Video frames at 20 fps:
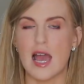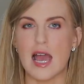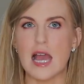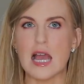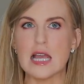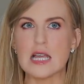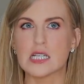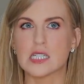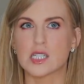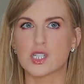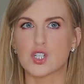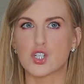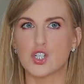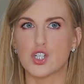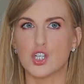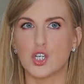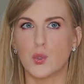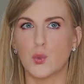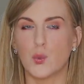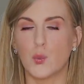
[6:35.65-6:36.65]
is to
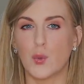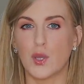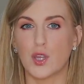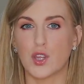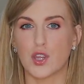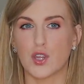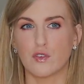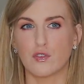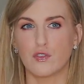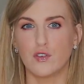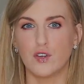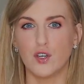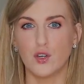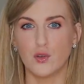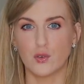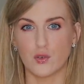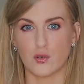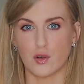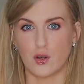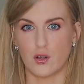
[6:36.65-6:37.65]
do with
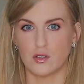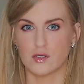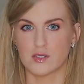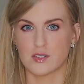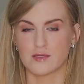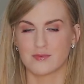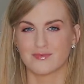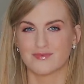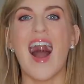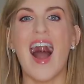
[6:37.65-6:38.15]
funerals.